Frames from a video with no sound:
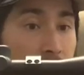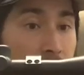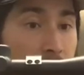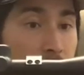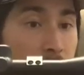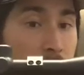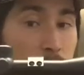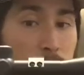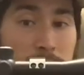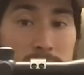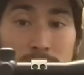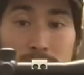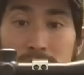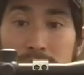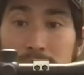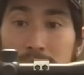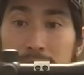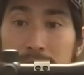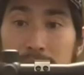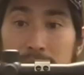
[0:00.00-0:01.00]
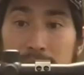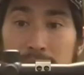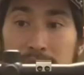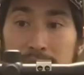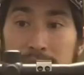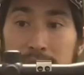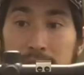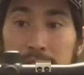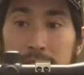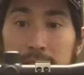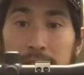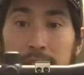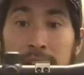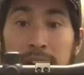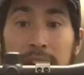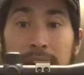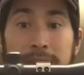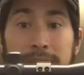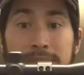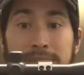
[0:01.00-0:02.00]
What else is there I can say?
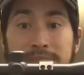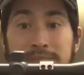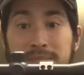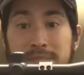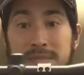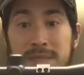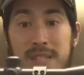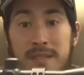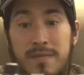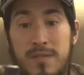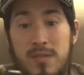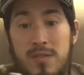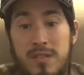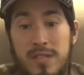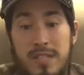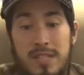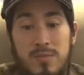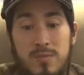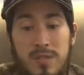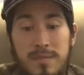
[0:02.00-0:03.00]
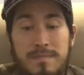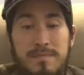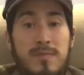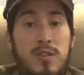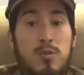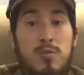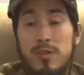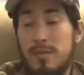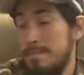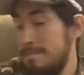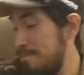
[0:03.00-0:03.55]
I forgot this one, hold on.